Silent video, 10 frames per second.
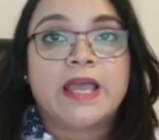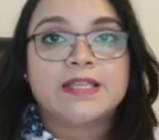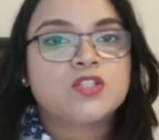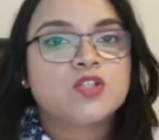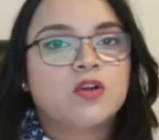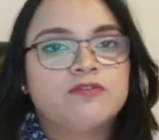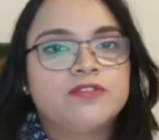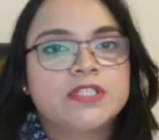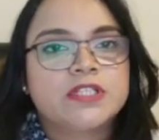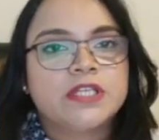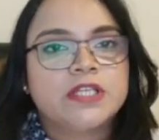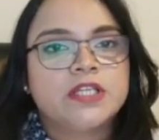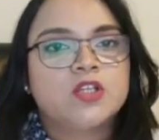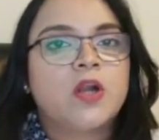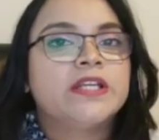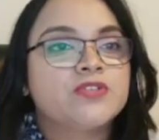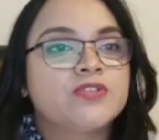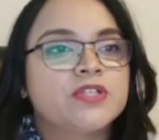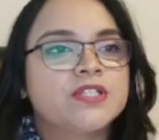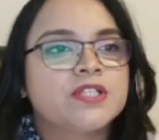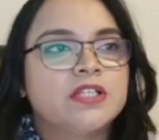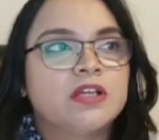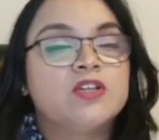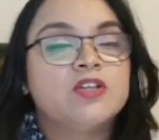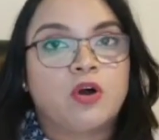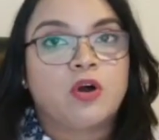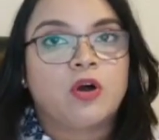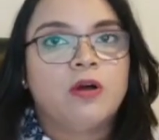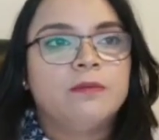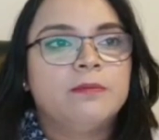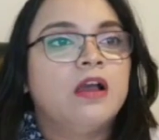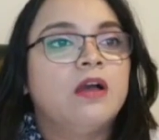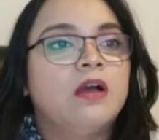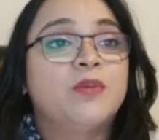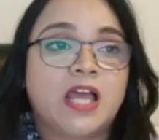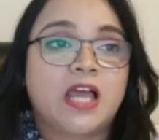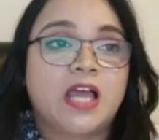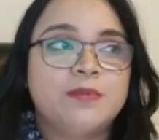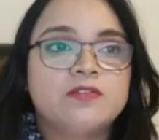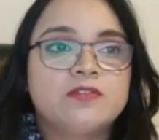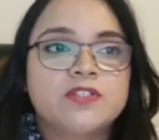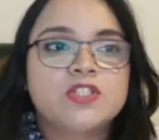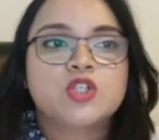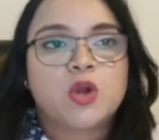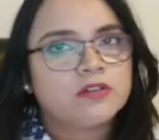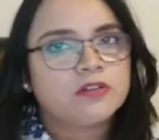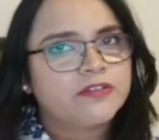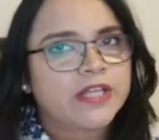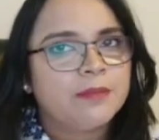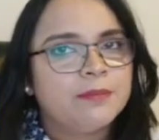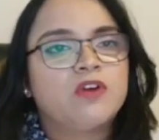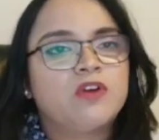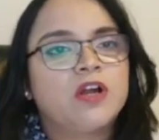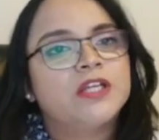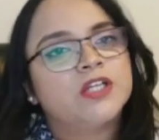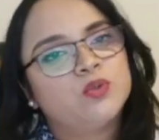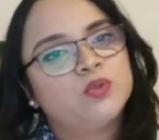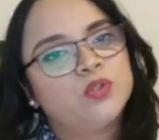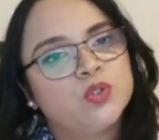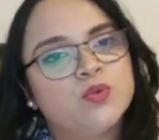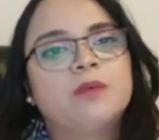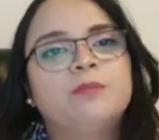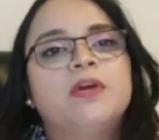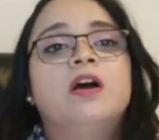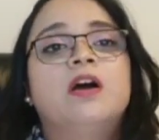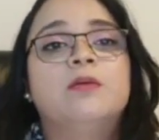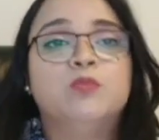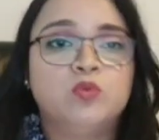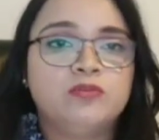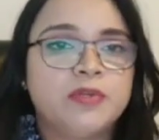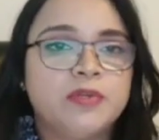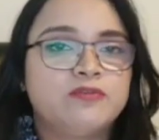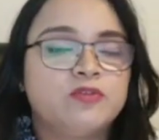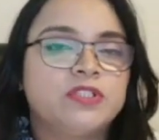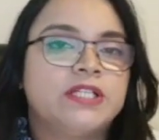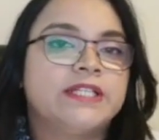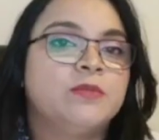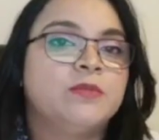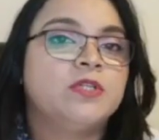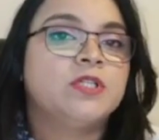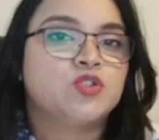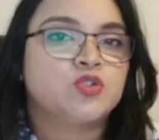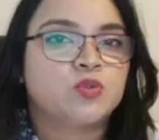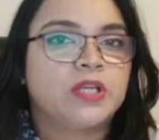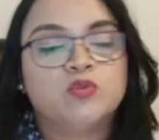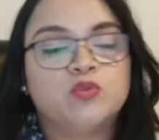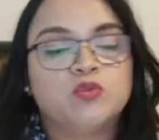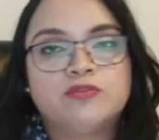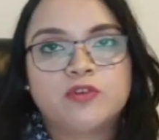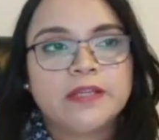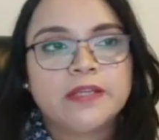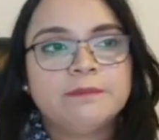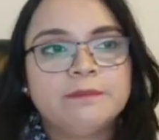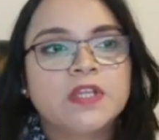As he is obviously not interested in a draw, perhaps he was short of time and wanted to use up a move before the time control at move 40.